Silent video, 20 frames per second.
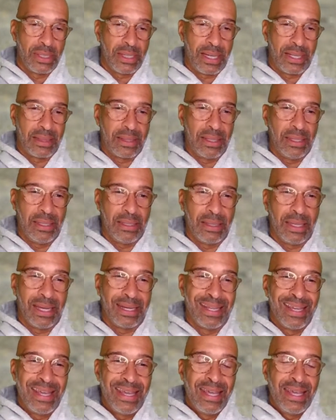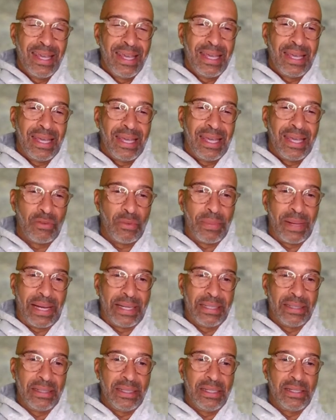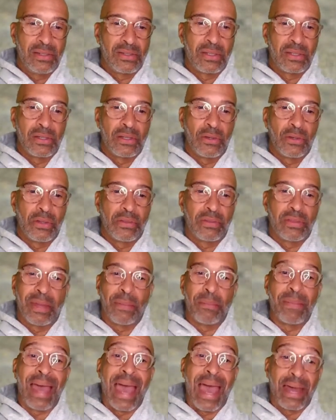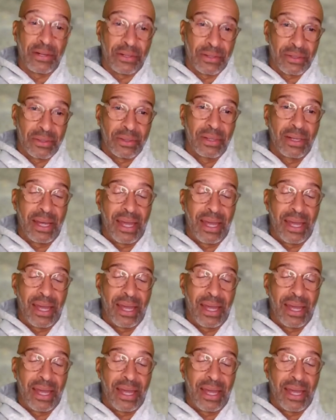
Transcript: I think that everybody needs to know that they matter,